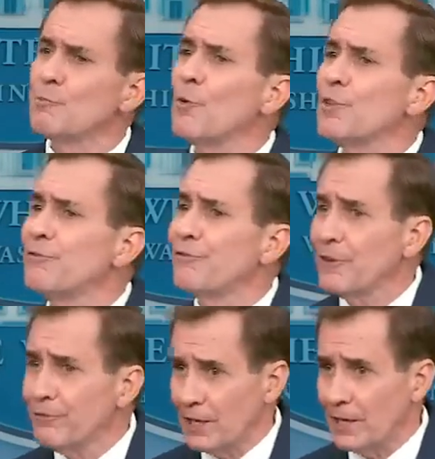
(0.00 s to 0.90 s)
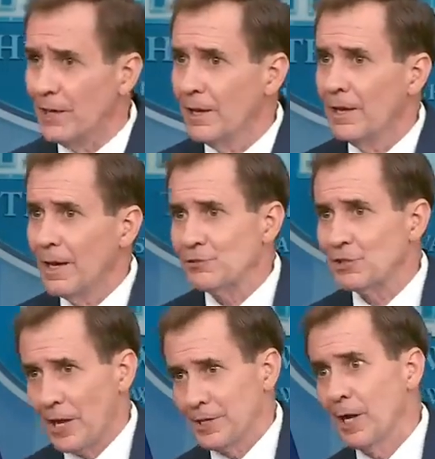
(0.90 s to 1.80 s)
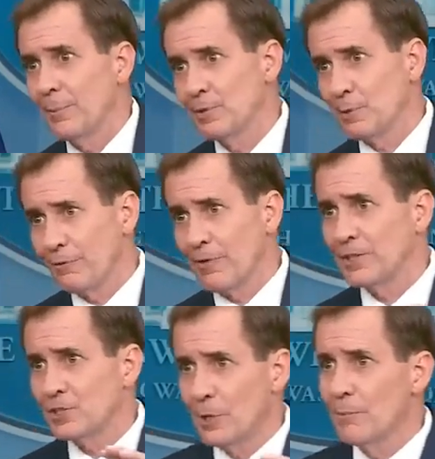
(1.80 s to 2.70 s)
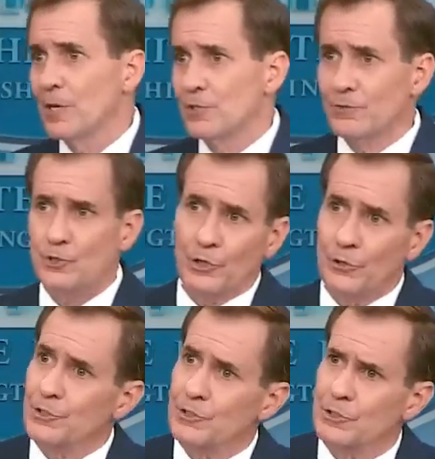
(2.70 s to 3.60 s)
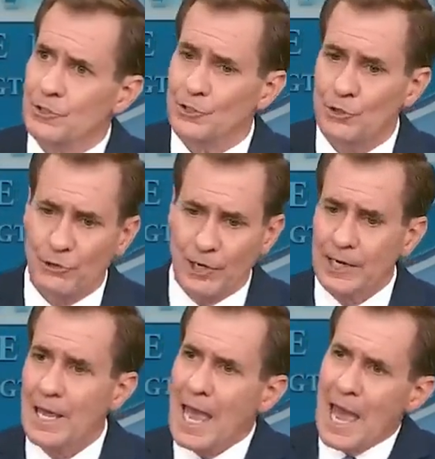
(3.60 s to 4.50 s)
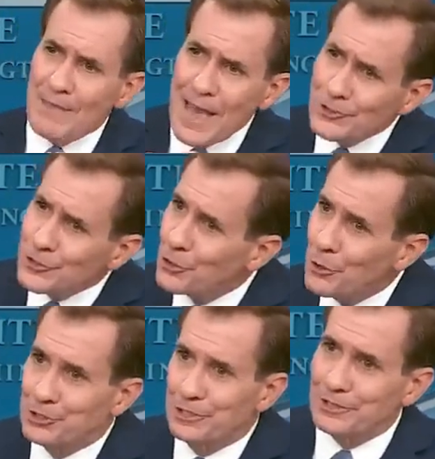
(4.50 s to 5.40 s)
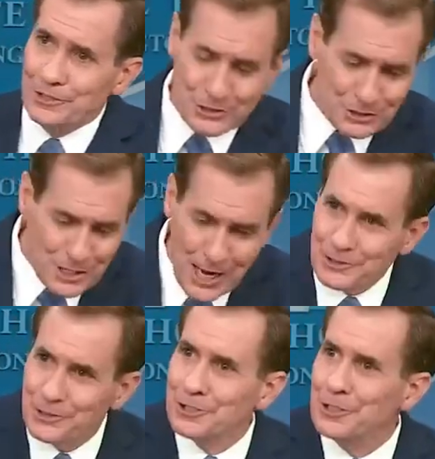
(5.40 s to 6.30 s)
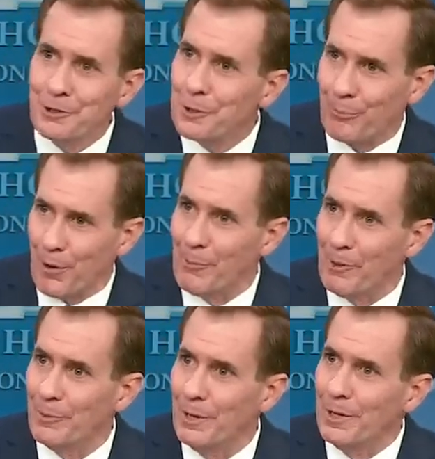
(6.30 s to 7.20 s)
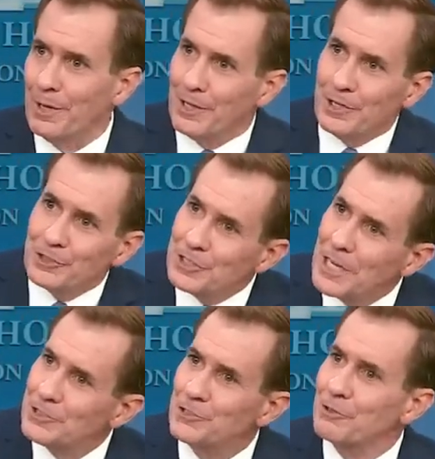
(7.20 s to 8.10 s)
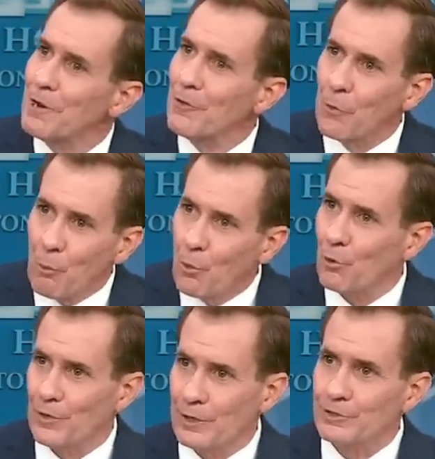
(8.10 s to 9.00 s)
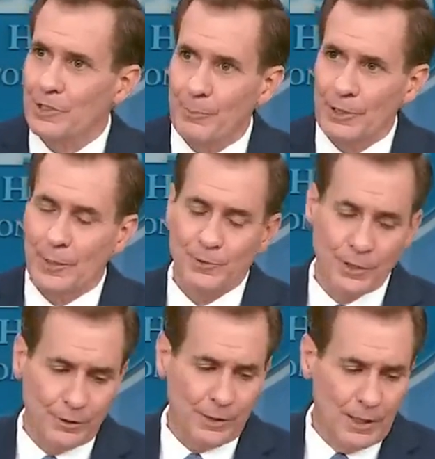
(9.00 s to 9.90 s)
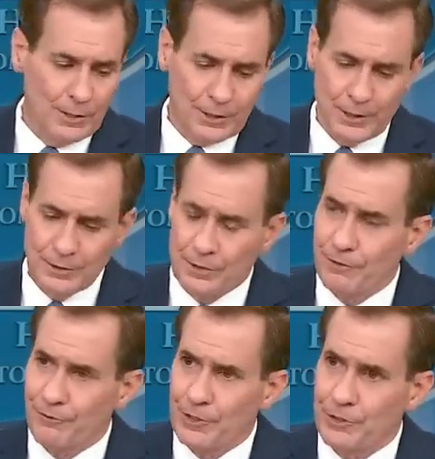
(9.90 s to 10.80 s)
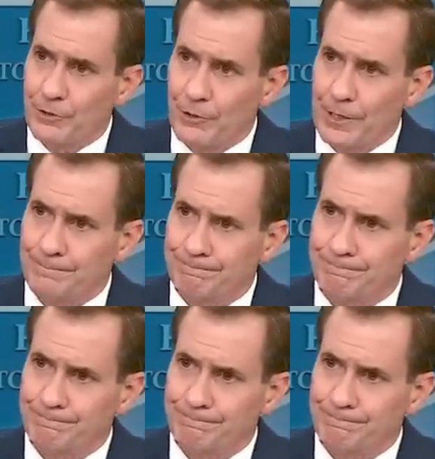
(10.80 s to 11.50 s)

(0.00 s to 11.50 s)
More than fifty have signed up to provide some measure of security assistance to Ukraine. And that shows you that this is not just a Europe problem. It's nations around the world that are stepping up to here to, to defend Ukraine.